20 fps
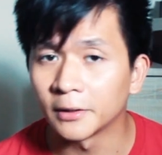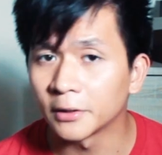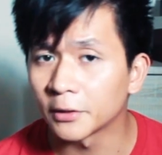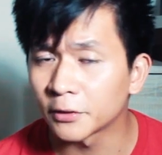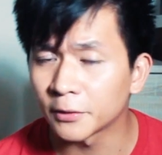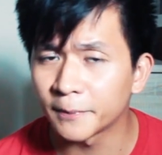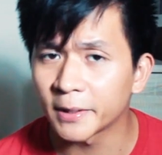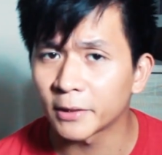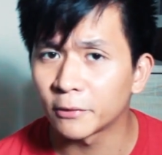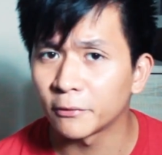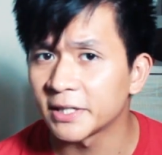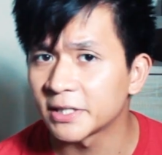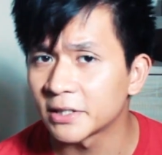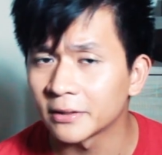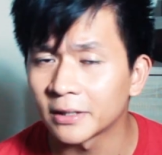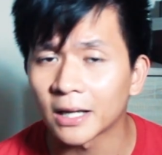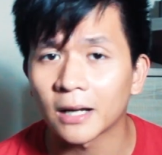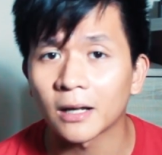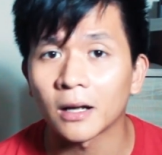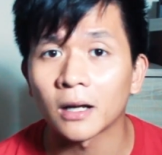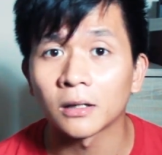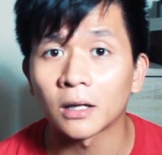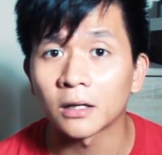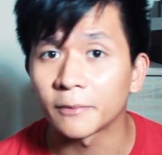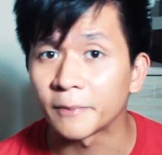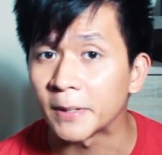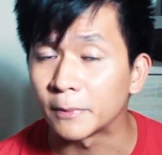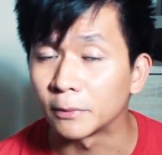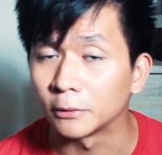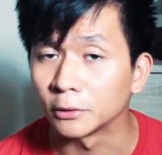Another big reason that a lot
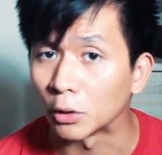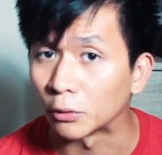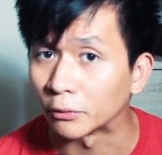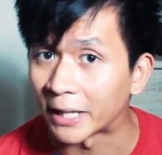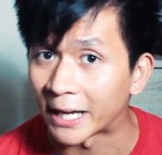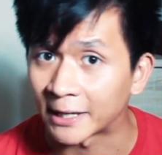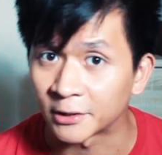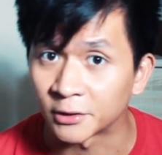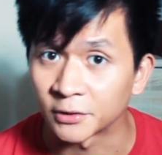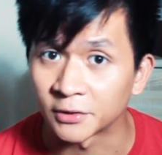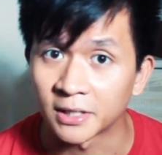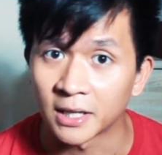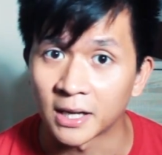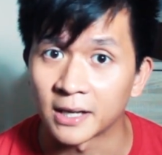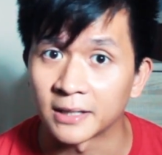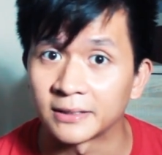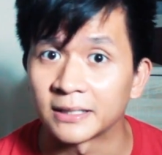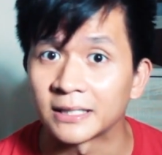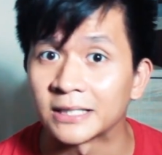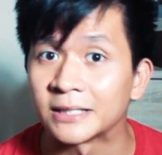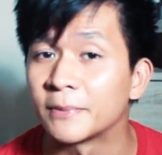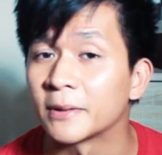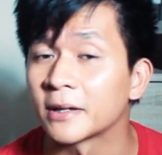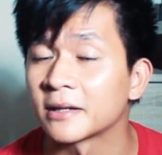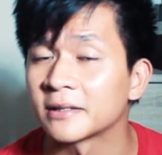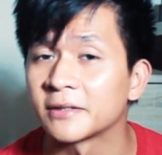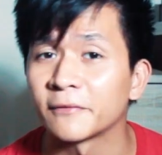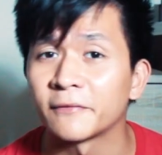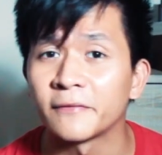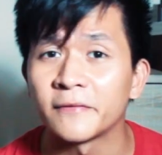of people don't exercise is
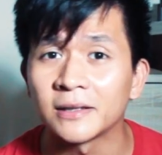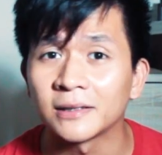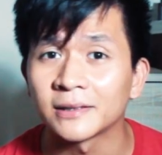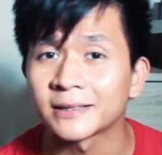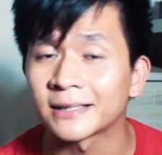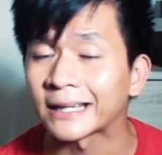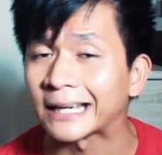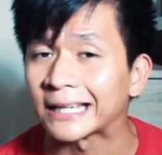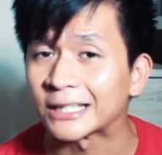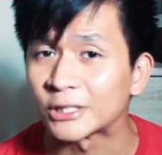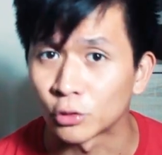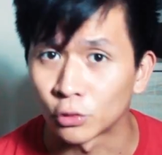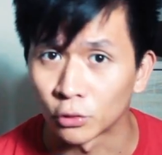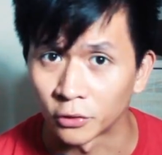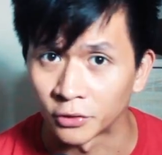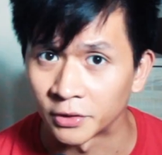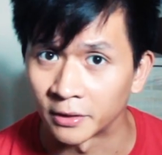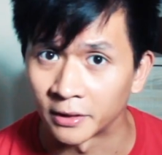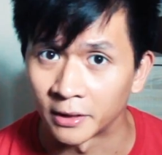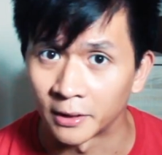because it feels like a chore to